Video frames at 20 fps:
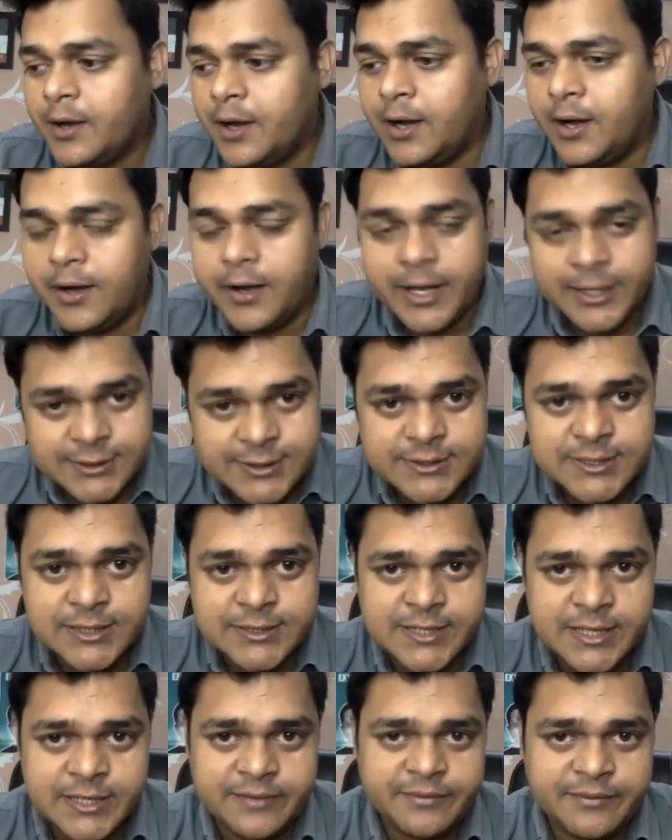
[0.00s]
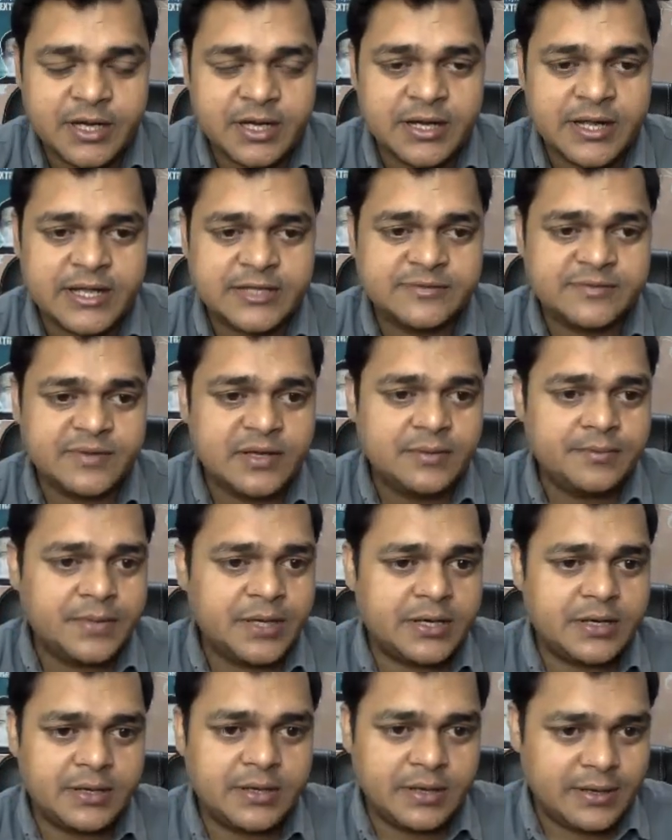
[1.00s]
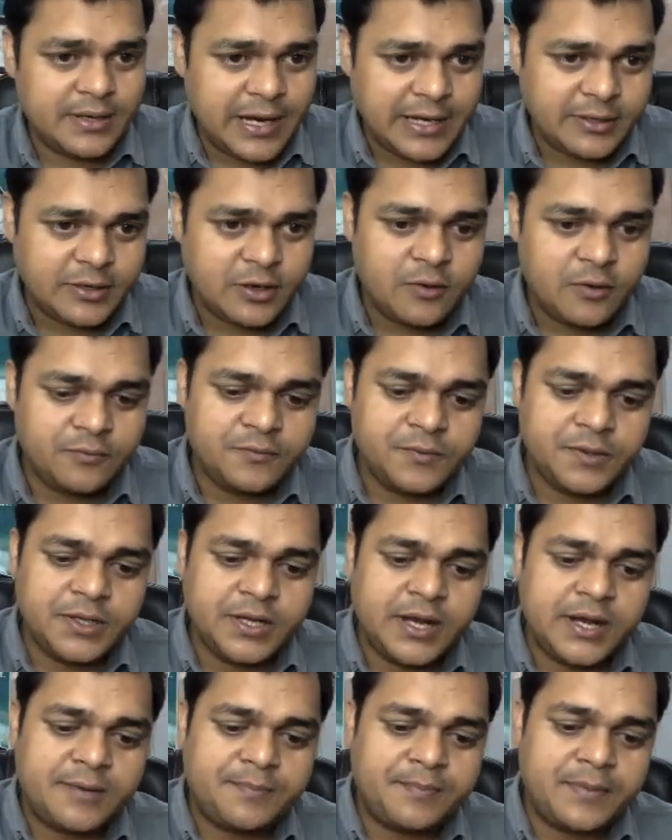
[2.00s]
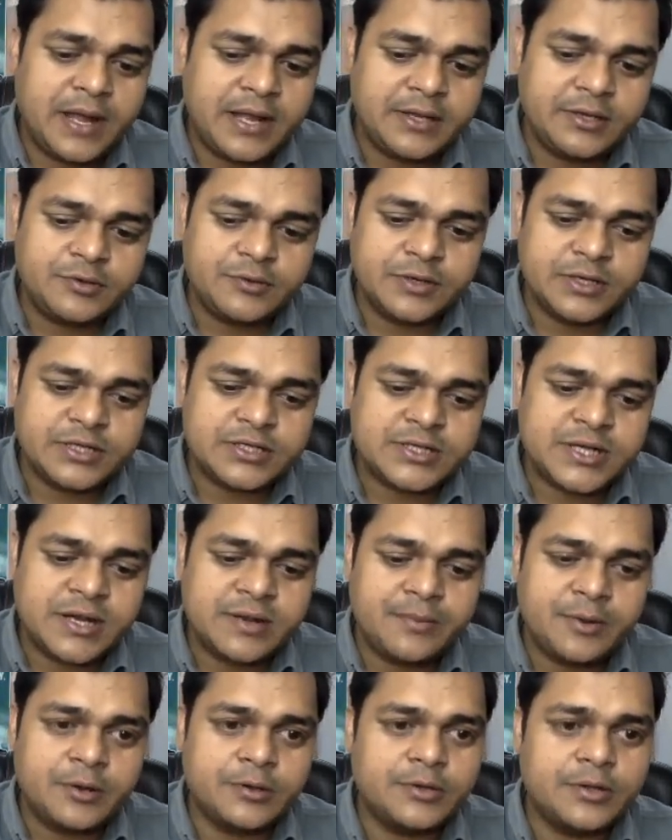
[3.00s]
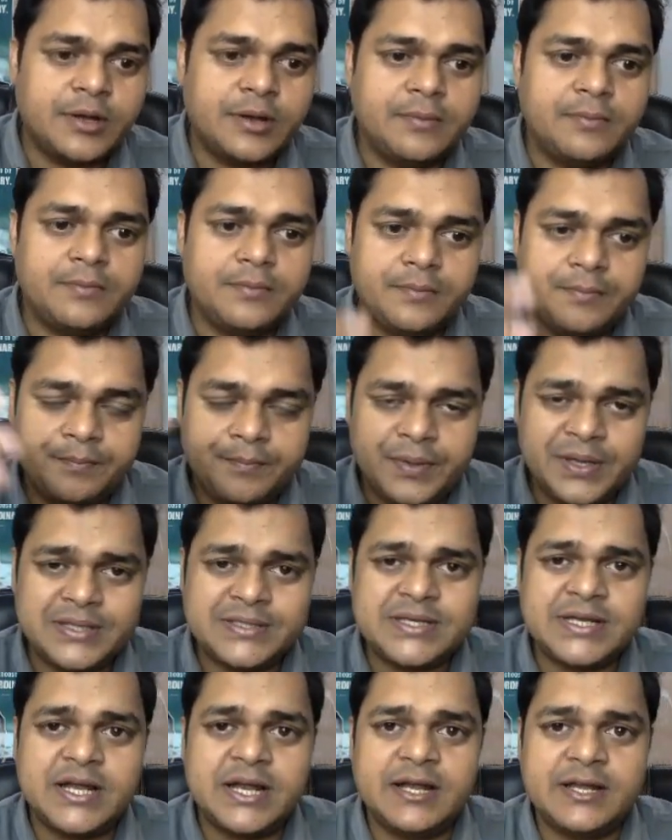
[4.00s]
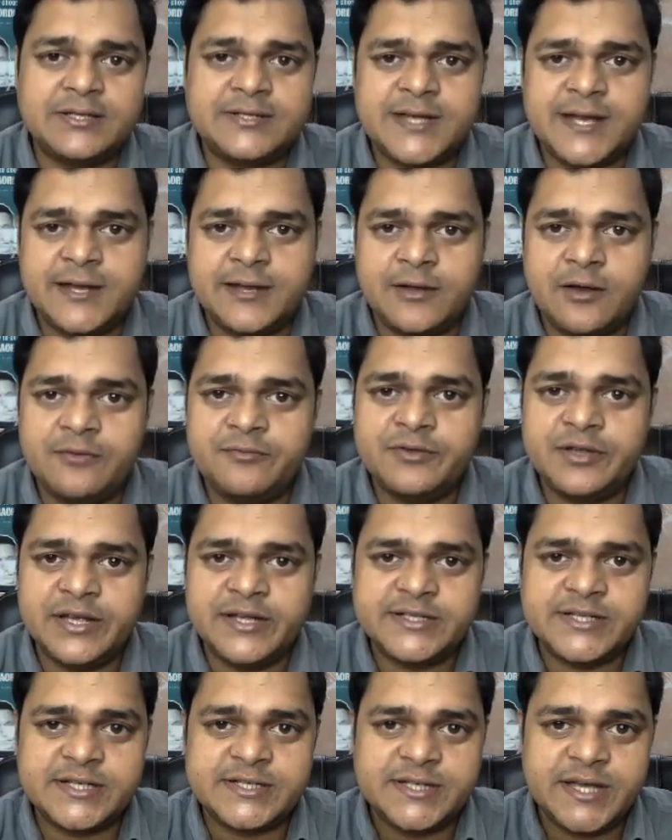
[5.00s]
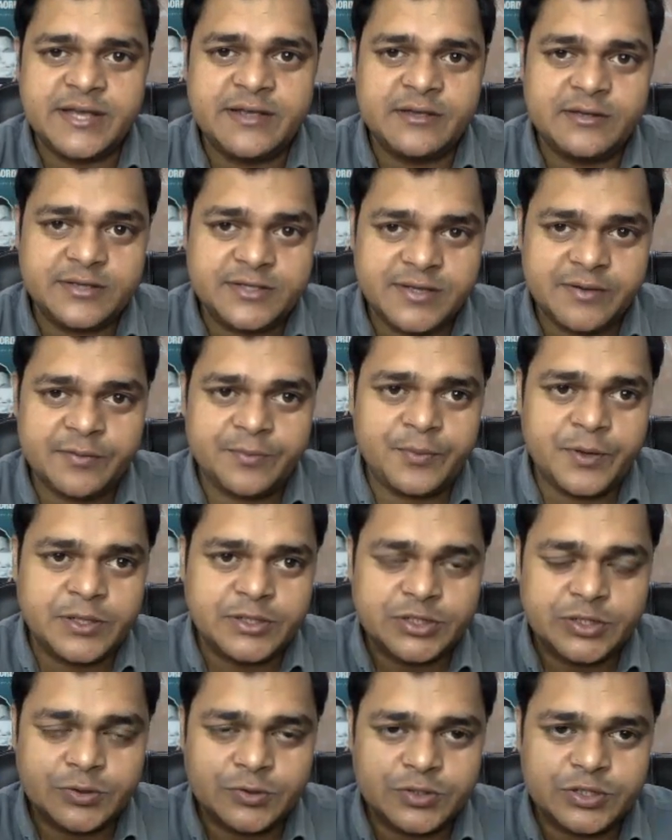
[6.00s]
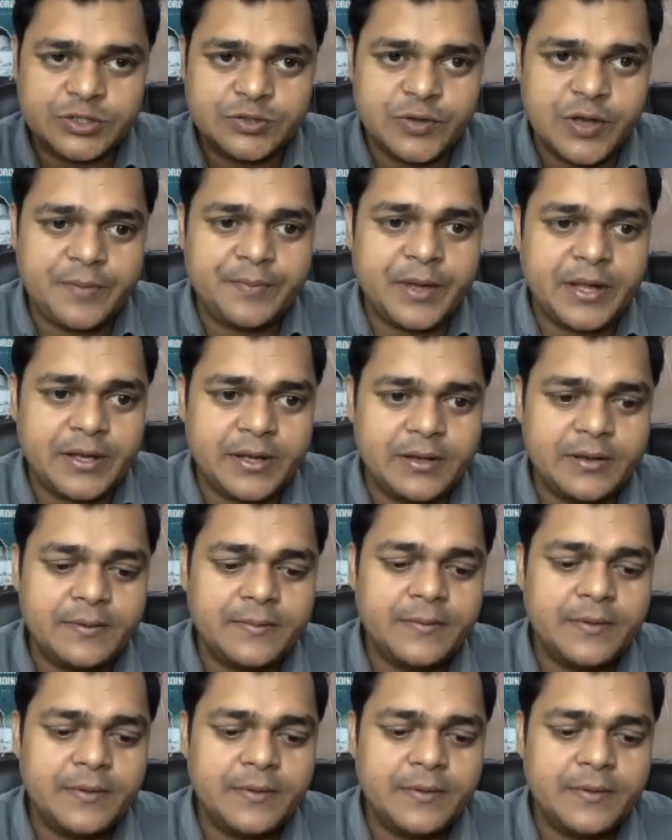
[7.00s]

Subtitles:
SSL certificate as well, but right now we are planning to understand about the basic understanding of Esxi 7.0 GUI panel.